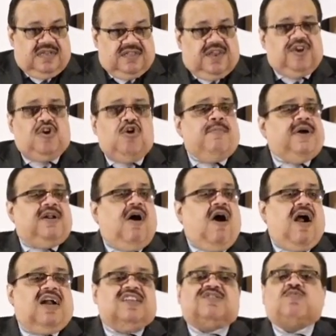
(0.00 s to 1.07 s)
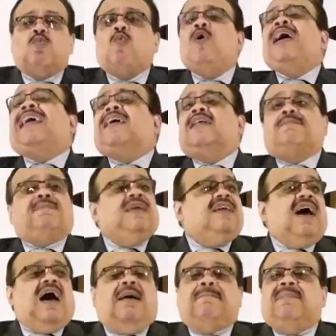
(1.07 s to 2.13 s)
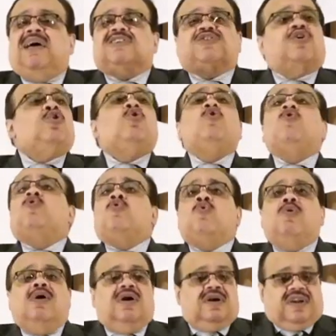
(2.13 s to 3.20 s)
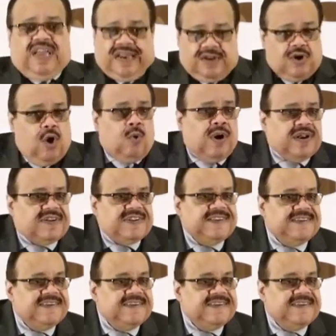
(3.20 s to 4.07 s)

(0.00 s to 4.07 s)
The human heart is wicked beyond measure. Who can know it?